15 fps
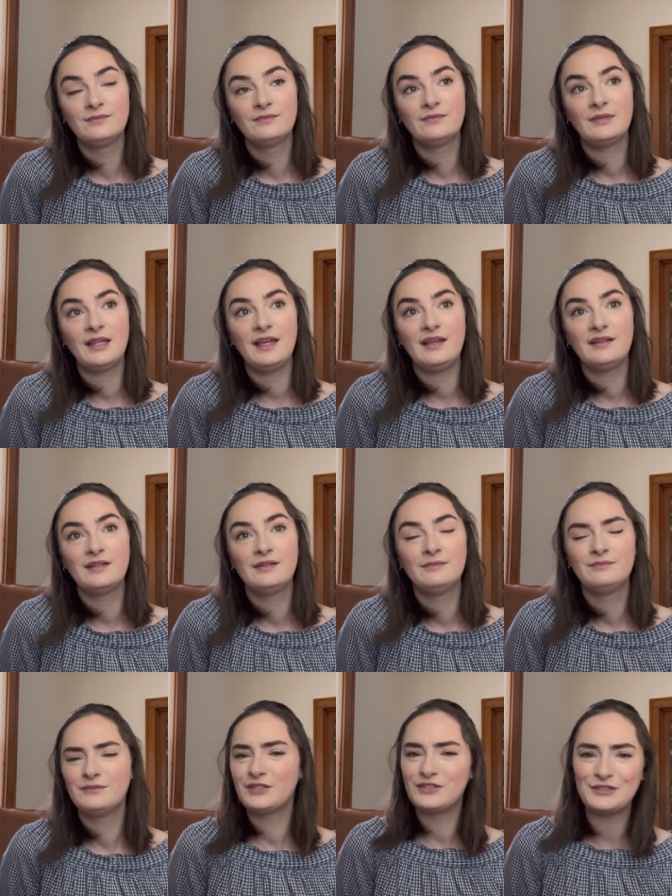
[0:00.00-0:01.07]
like
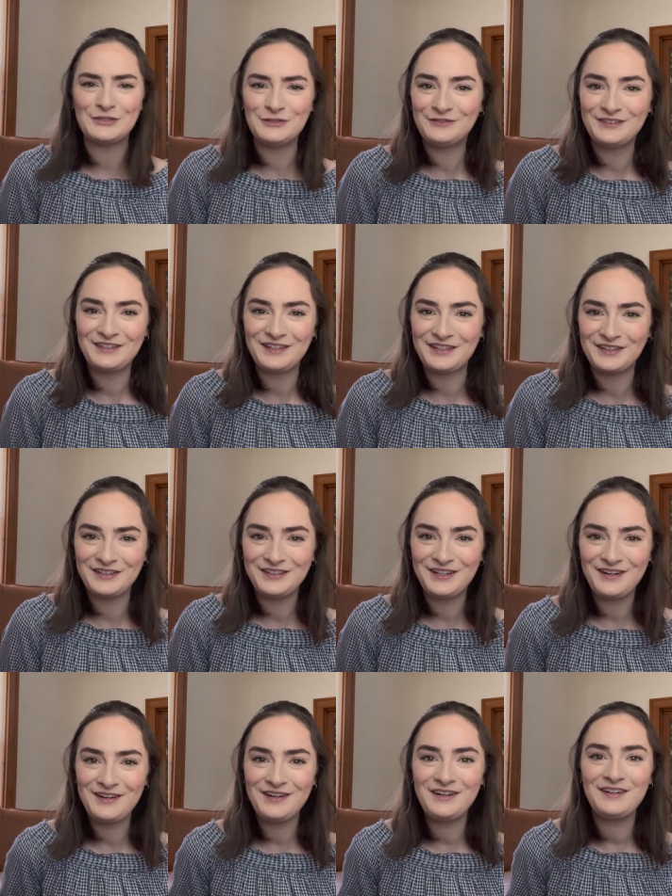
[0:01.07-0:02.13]
souvenir
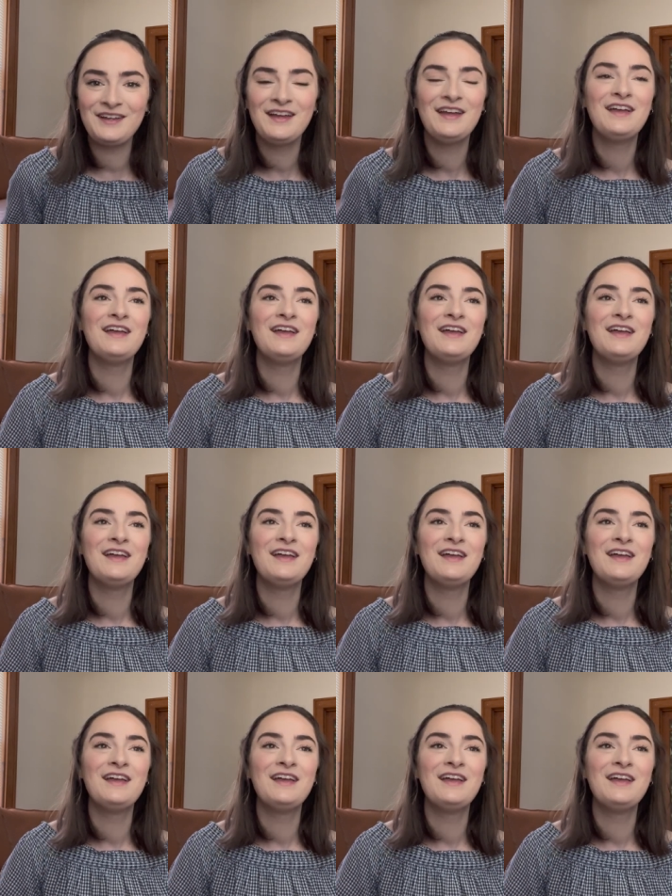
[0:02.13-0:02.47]
yarn,